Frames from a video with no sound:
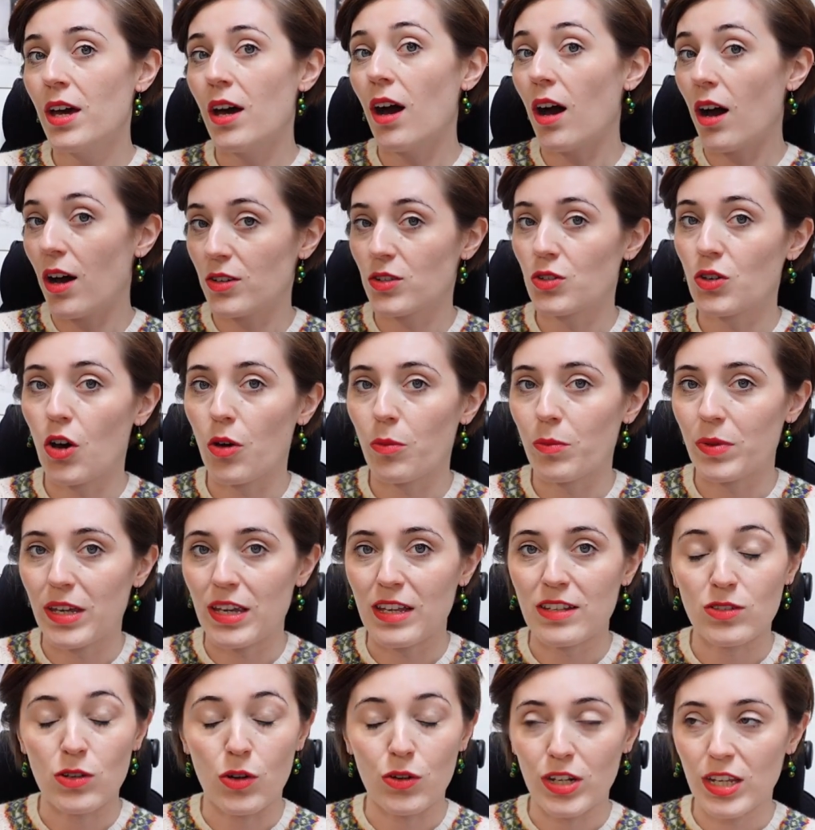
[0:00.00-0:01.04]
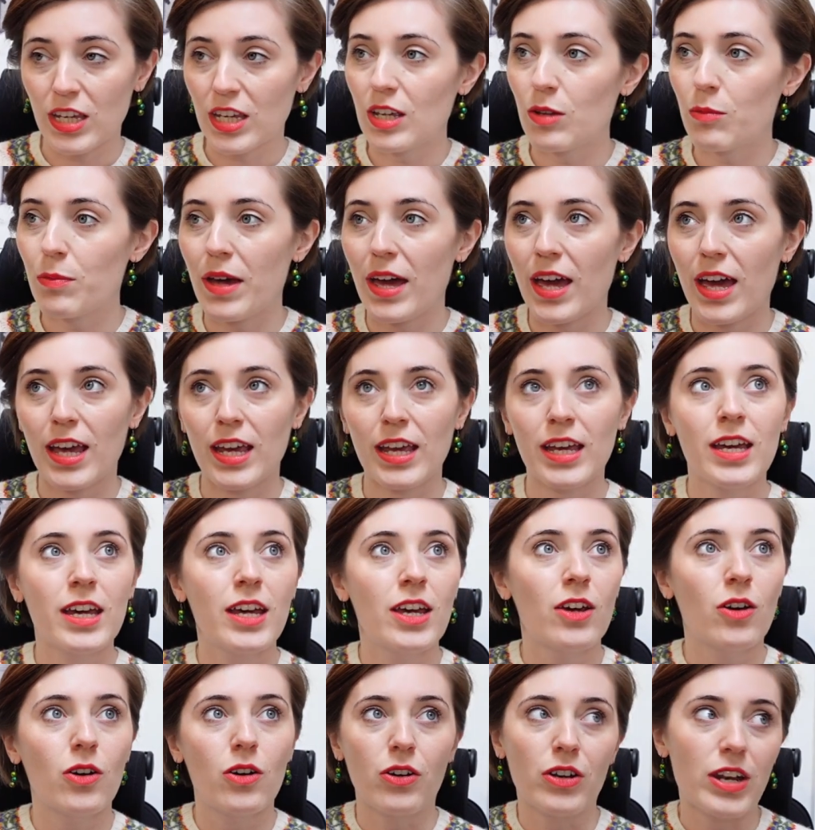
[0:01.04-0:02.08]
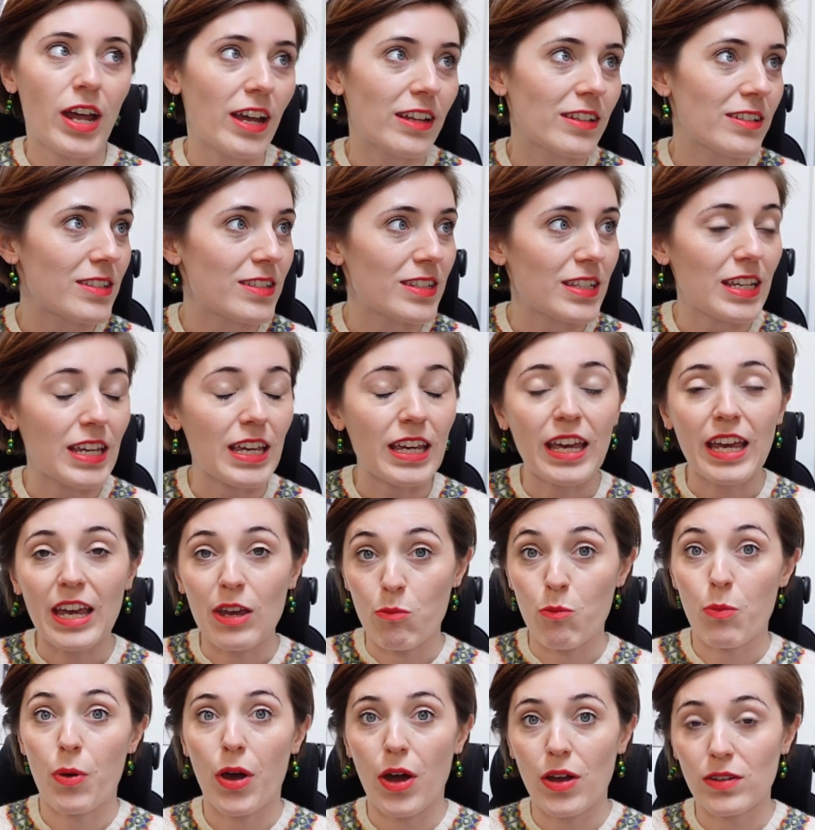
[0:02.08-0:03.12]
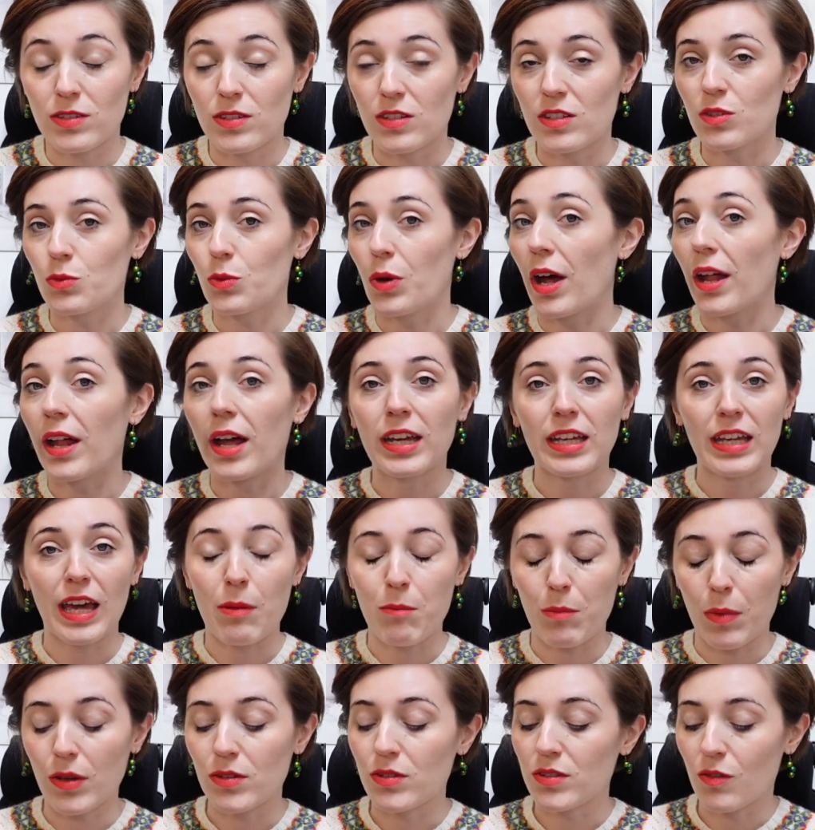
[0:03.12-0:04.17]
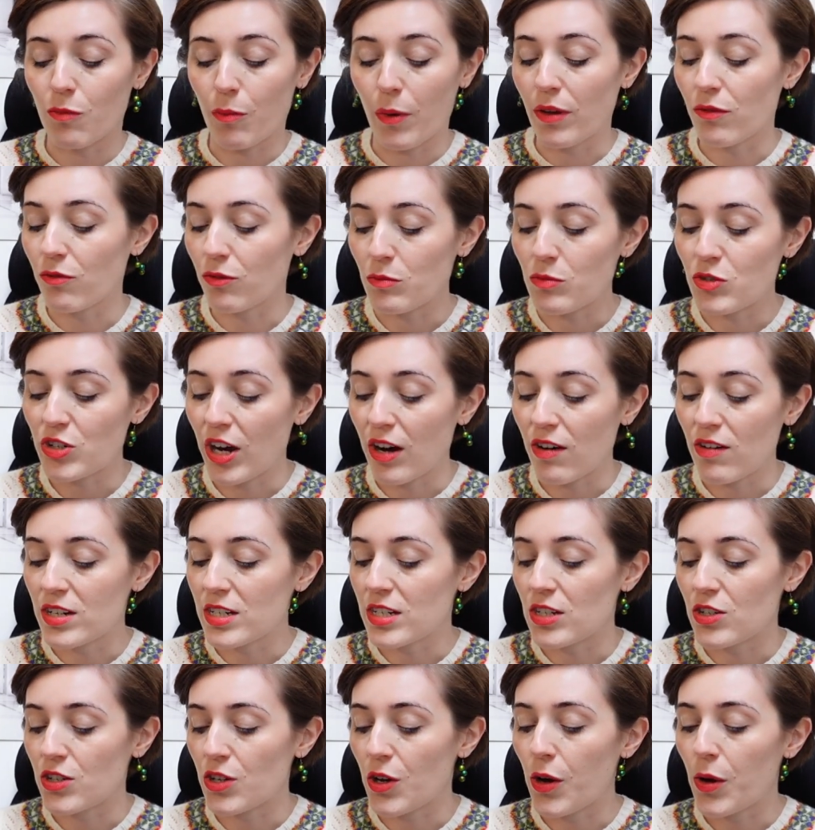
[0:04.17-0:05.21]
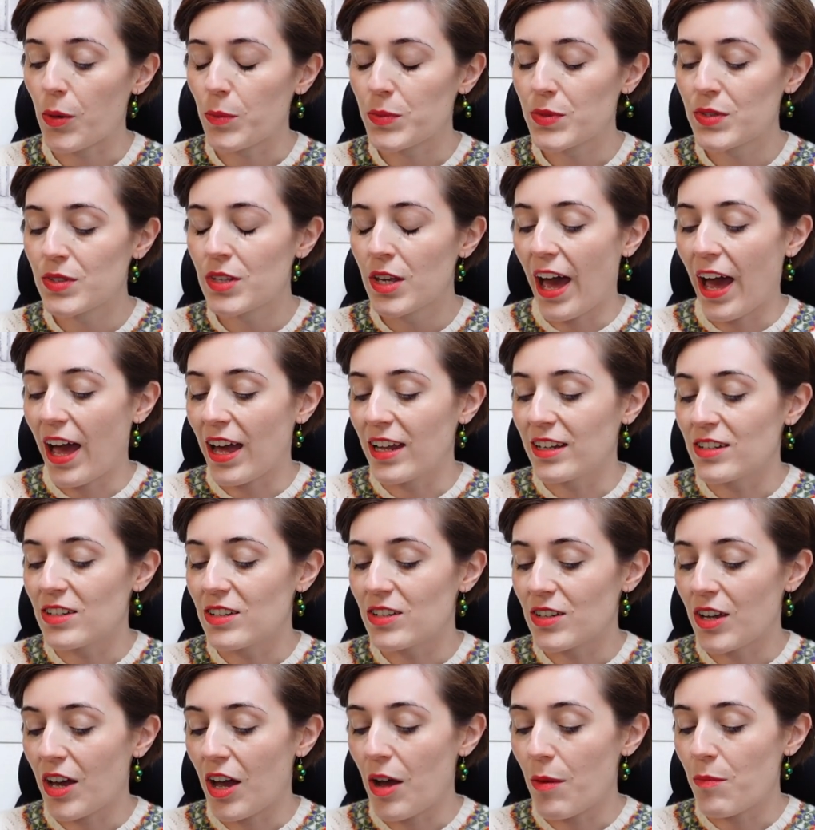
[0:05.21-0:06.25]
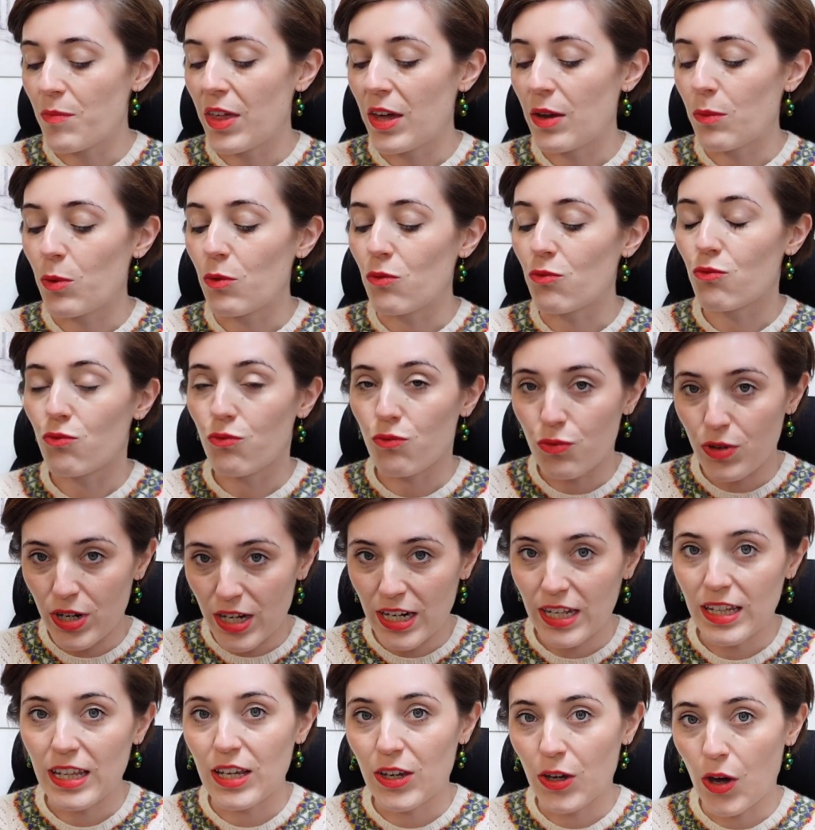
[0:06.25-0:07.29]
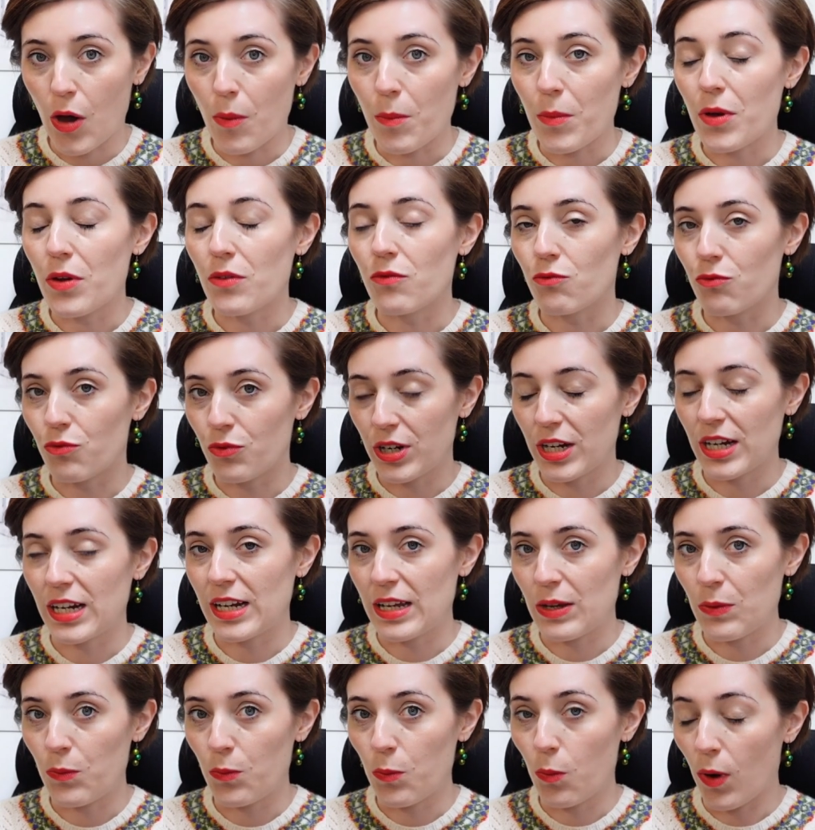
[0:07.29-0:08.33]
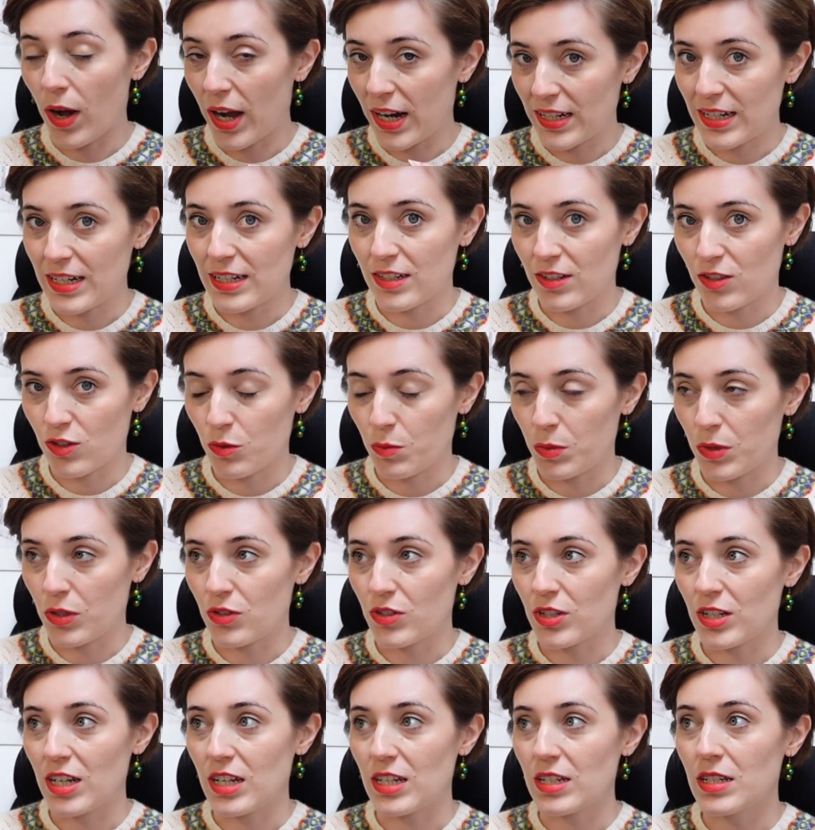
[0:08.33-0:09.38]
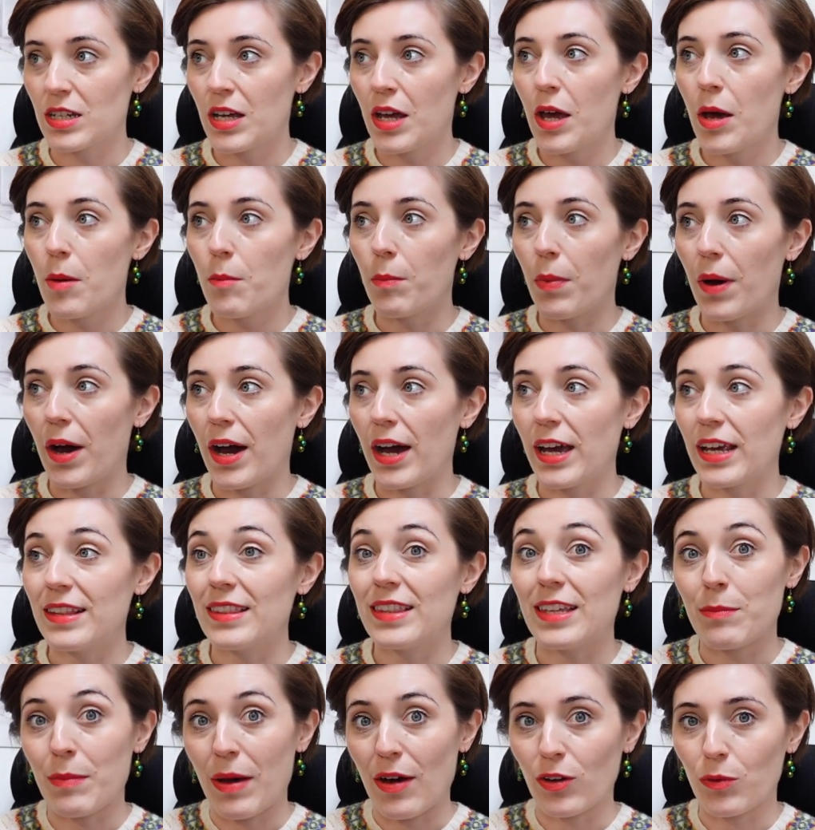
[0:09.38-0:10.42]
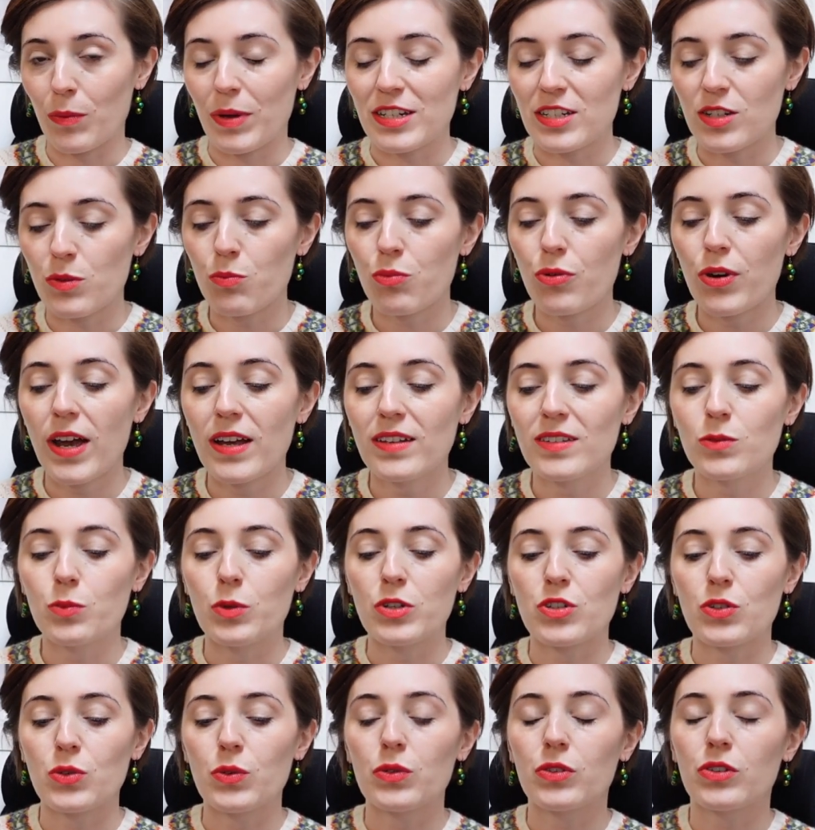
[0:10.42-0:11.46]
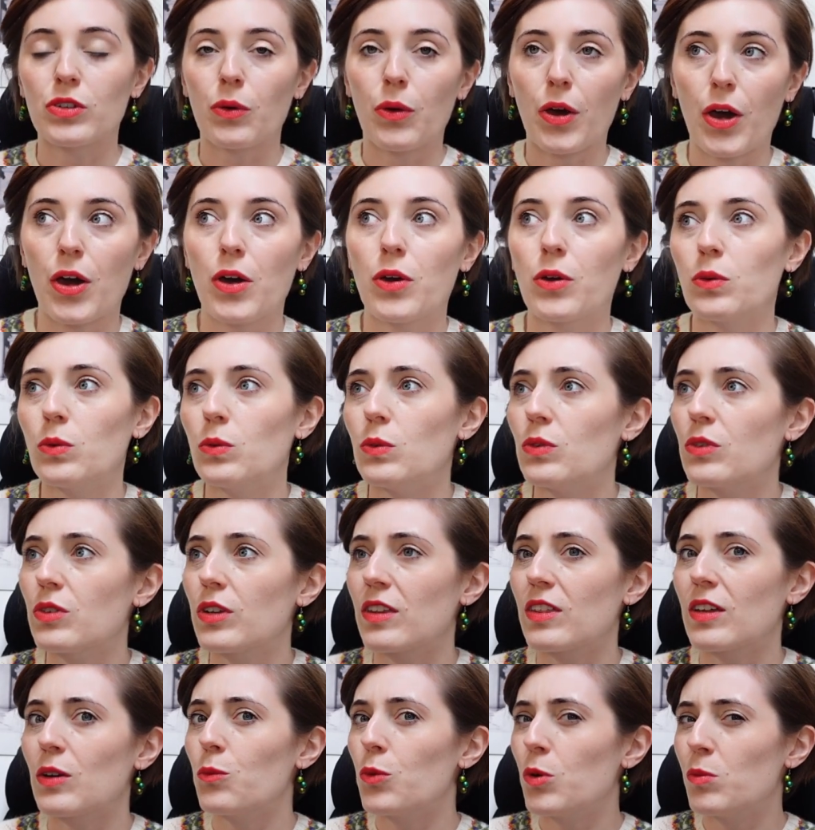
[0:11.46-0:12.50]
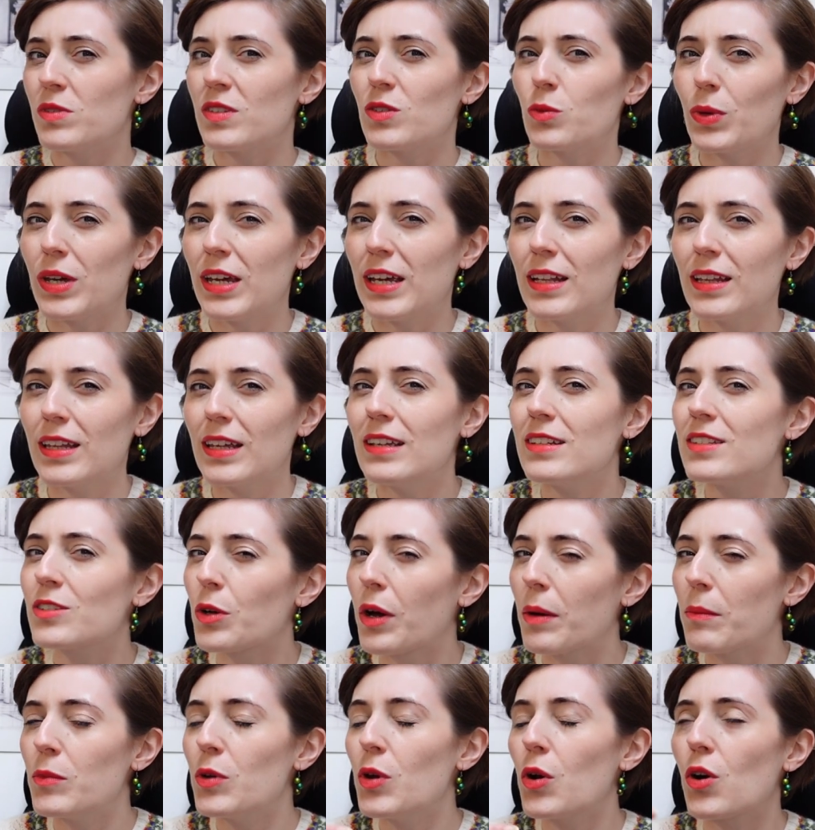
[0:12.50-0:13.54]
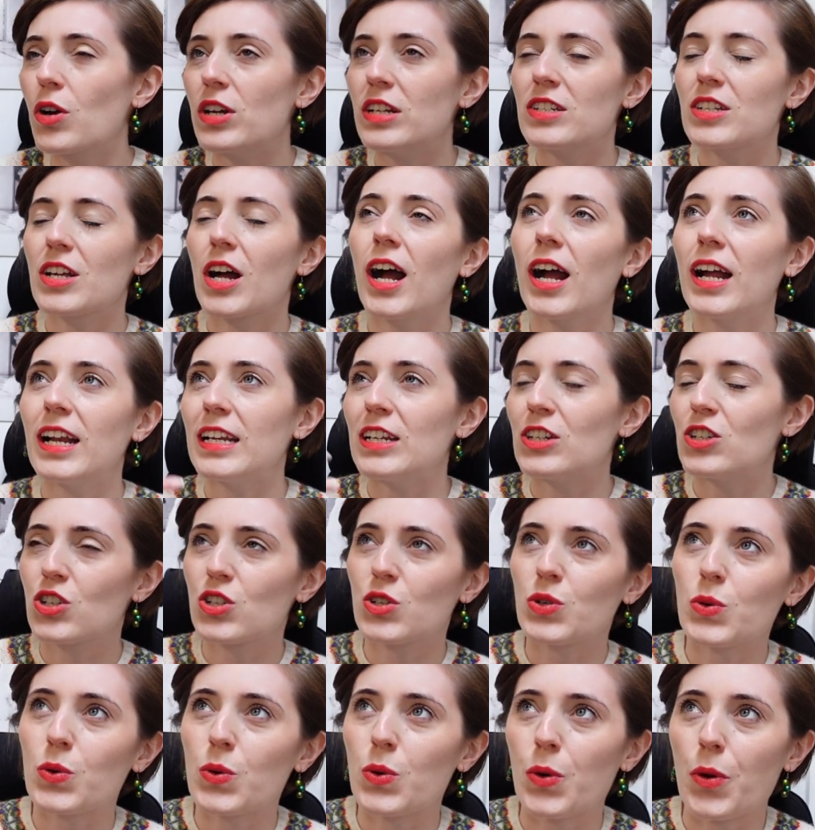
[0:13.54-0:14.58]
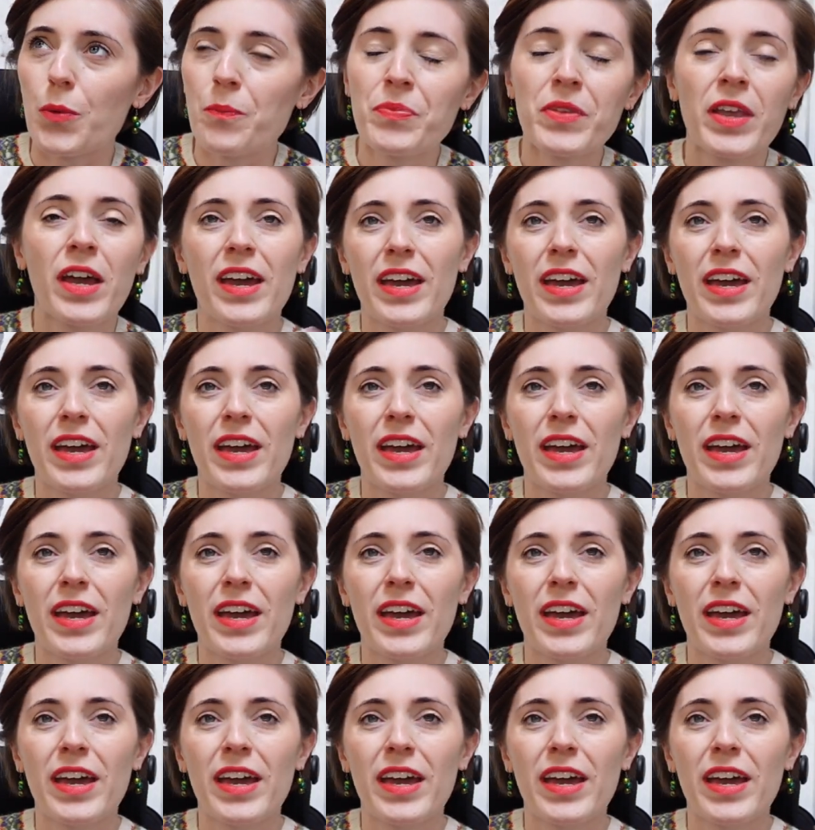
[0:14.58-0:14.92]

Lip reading: hard copies, on eBay, on Etsy, in person as well. I get most of mine from charity shops, and they were really common, really widely distributed by the Amalgamated Press, which also owns, I think, Women's Weekly, so I'm not entirely sure.